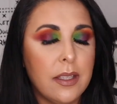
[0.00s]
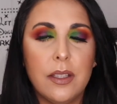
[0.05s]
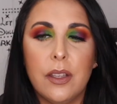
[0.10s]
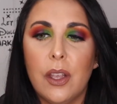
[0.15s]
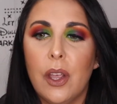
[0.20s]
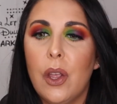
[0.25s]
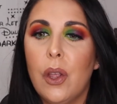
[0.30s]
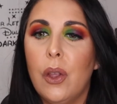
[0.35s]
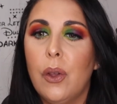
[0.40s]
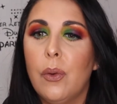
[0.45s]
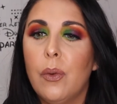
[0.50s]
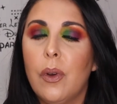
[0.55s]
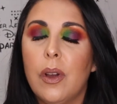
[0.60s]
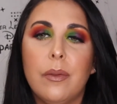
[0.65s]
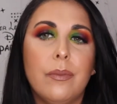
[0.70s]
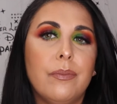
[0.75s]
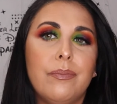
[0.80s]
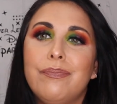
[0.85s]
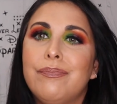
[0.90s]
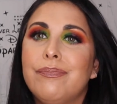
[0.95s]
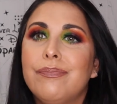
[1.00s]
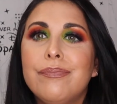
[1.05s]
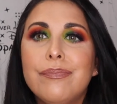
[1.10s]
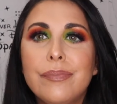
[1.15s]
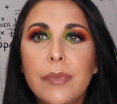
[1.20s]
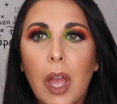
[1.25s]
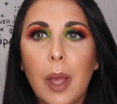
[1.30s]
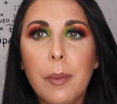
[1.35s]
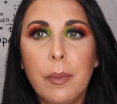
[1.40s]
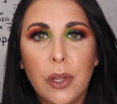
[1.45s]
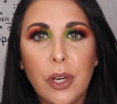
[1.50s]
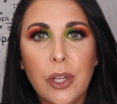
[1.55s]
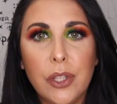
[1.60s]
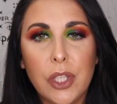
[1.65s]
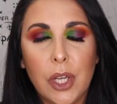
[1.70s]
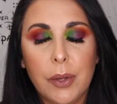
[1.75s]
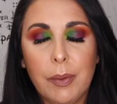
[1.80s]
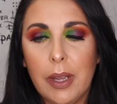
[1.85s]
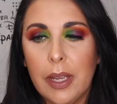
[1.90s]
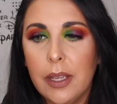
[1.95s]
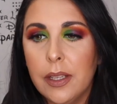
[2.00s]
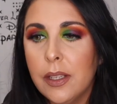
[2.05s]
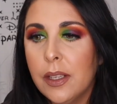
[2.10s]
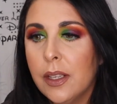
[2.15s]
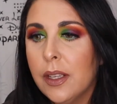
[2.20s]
so I'm gonna do it.